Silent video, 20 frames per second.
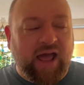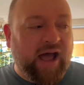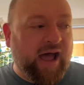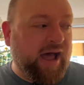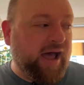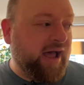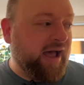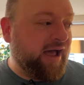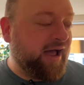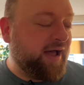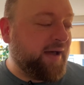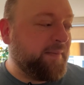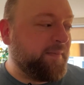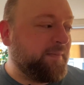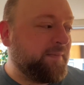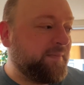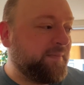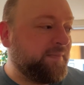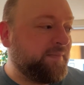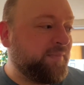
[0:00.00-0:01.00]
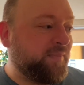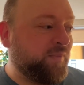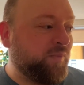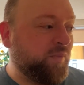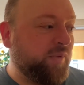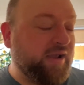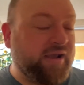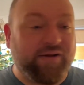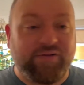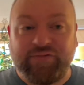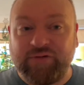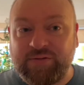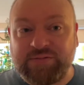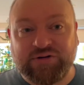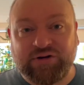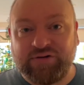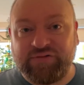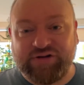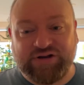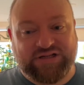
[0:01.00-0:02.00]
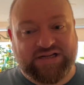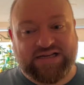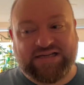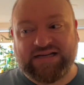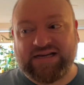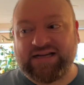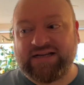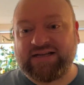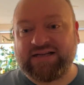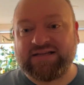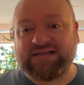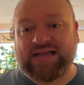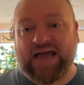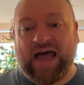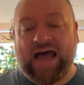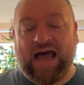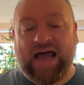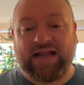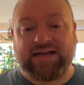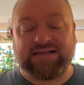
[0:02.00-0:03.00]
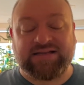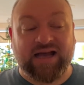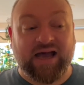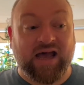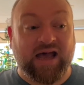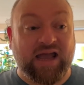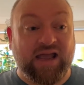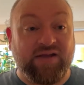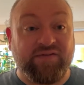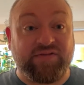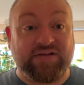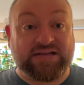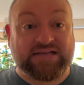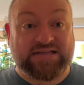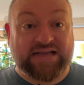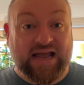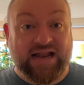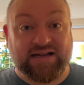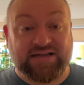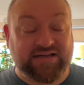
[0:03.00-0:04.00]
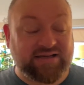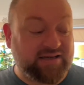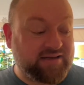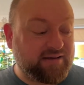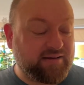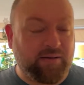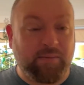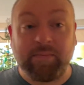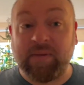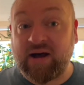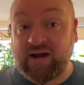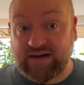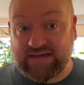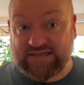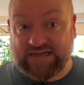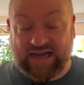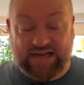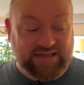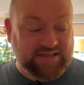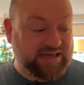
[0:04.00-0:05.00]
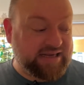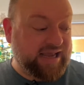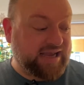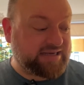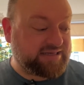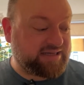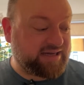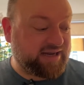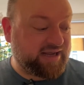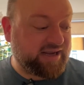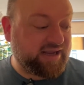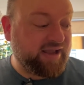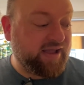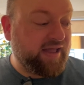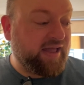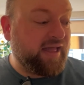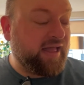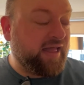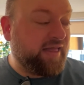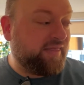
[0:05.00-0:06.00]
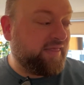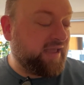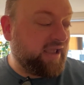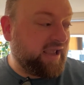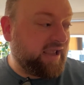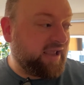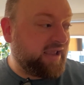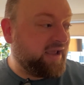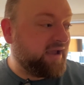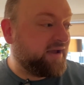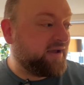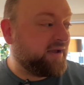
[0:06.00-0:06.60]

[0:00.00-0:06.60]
Um, we confirmed all of her details and I've sent, Mark sent yesterday, the